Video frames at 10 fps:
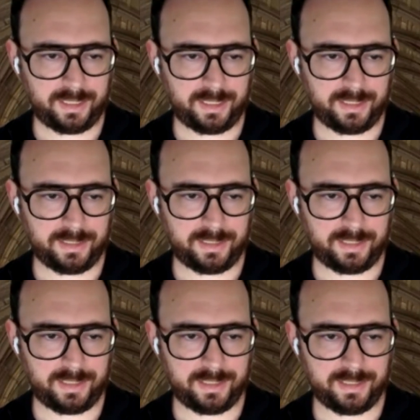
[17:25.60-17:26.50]
and
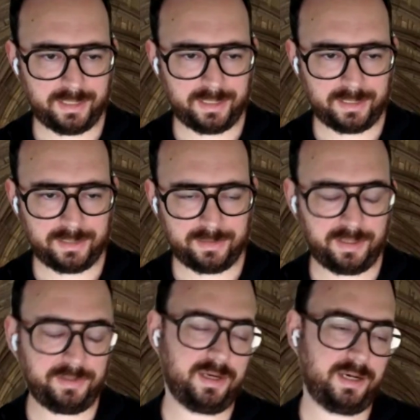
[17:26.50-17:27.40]
then
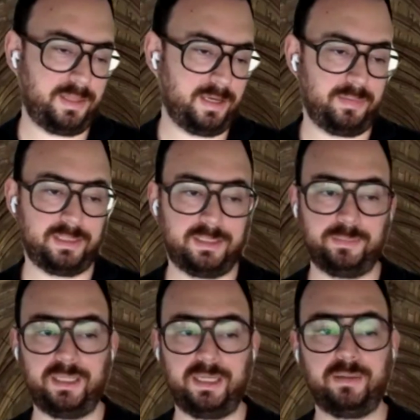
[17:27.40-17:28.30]
you got to think about
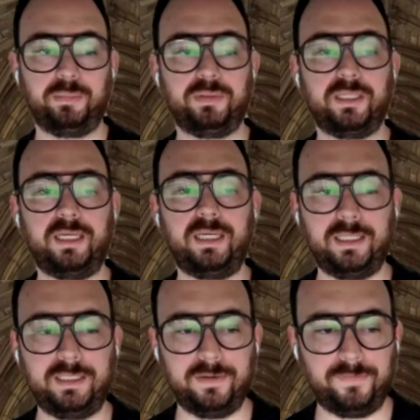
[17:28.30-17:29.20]
something
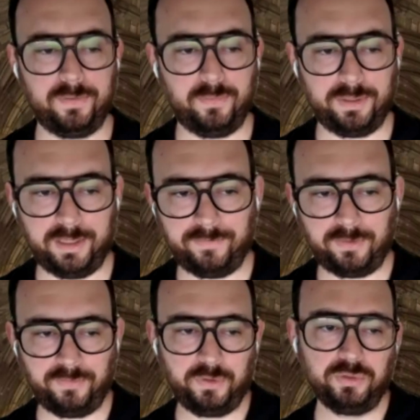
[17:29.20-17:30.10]
completely different when you have to
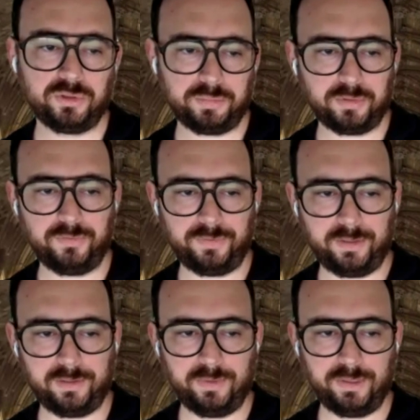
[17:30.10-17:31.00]
future proof
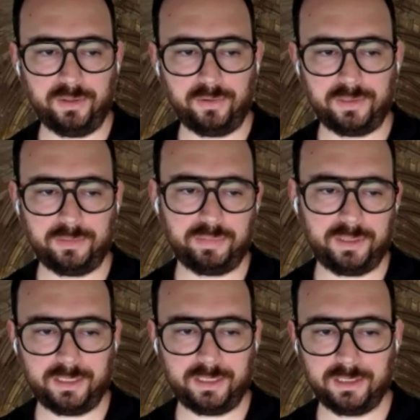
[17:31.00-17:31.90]
it when you go into
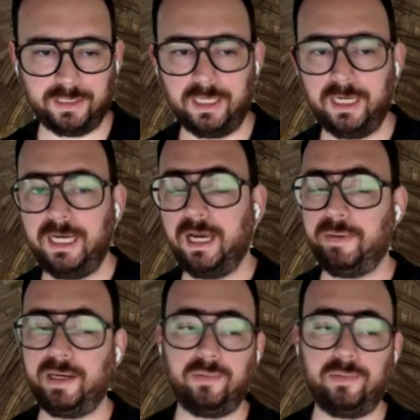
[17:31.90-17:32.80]
production. And
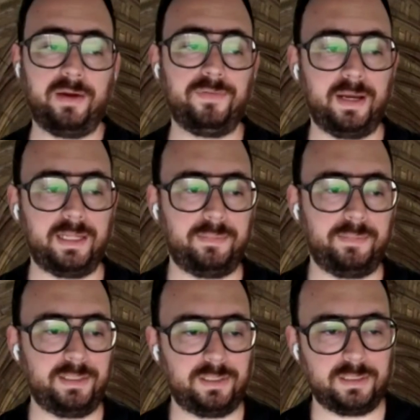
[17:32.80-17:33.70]
by the way, I forgot to
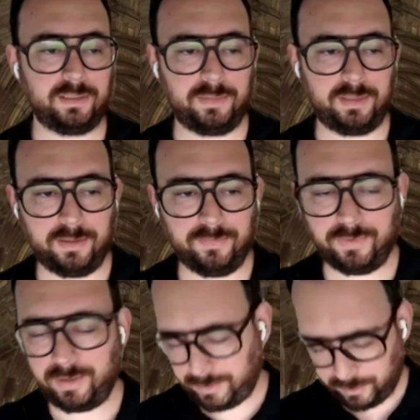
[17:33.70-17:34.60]
mention something.
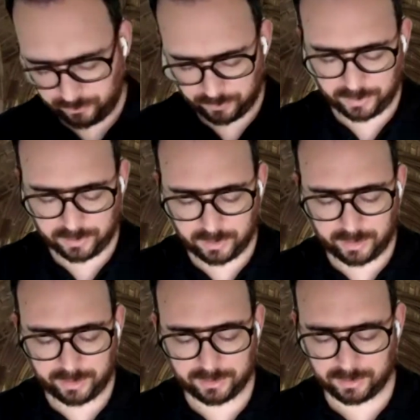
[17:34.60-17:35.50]
Just for this
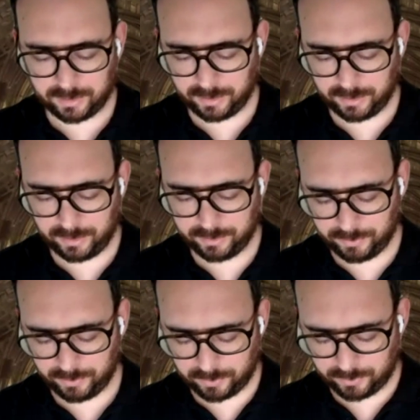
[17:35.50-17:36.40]
class,
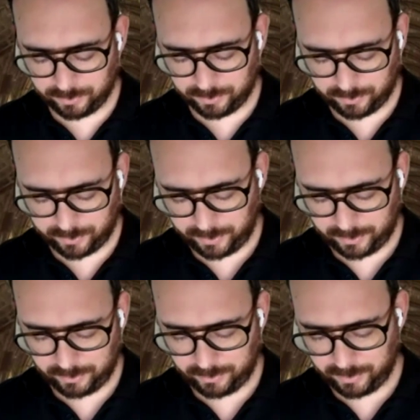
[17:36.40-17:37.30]
you're all doing great.
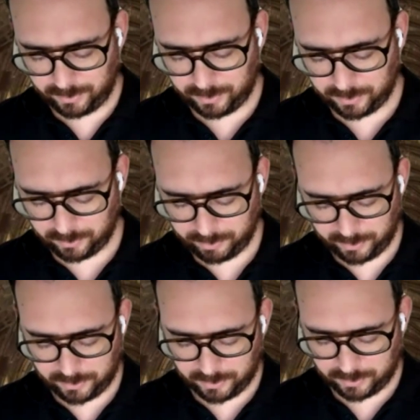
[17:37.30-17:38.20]
It's just the
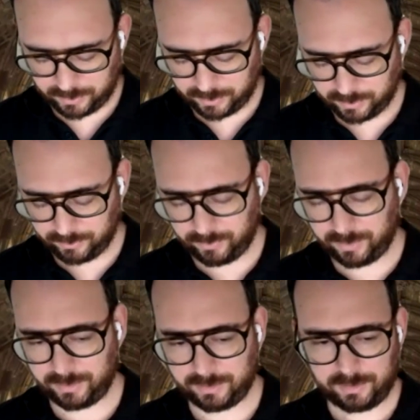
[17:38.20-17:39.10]
basics.
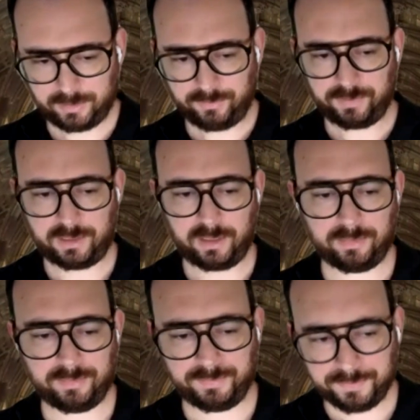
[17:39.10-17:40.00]
Well, for
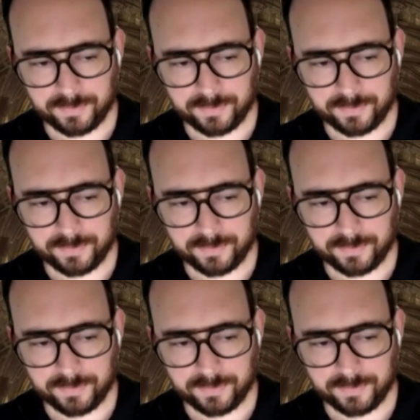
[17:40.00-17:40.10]
some,